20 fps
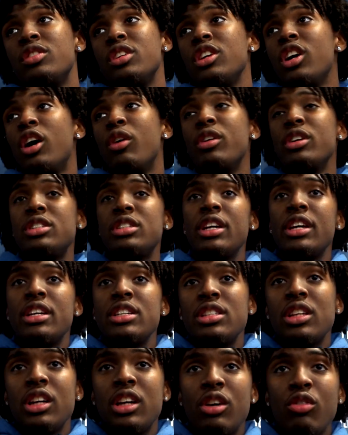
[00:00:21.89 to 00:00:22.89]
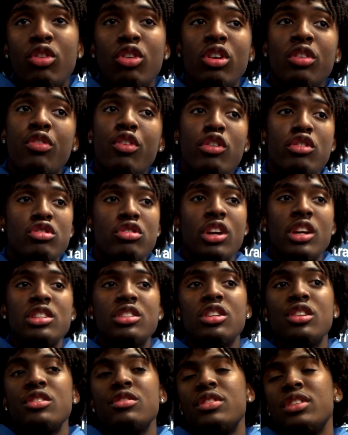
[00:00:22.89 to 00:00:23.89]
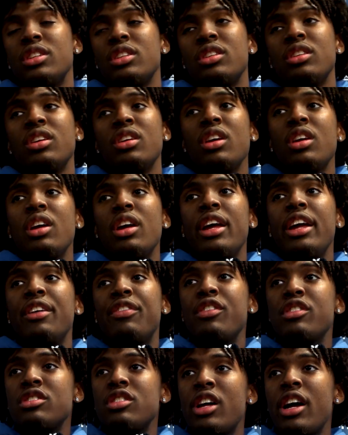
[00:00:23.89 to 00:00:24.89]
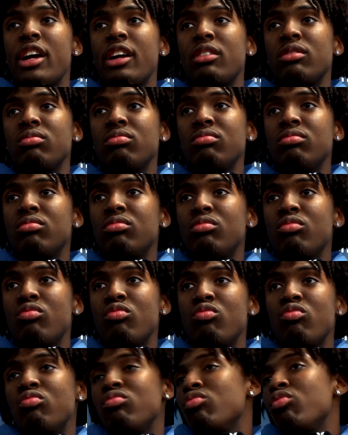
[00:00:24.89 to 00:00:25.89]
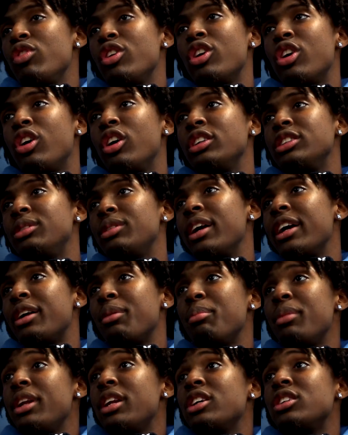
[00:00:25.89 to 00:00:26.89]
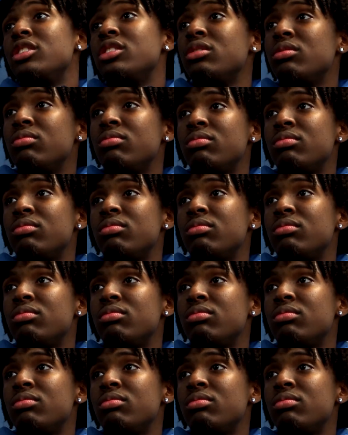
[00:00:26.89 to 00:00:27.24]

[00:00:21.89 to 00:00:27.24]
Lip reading: He always says we're going to focus on ourselves, and he feels like we're the only team that can beat us.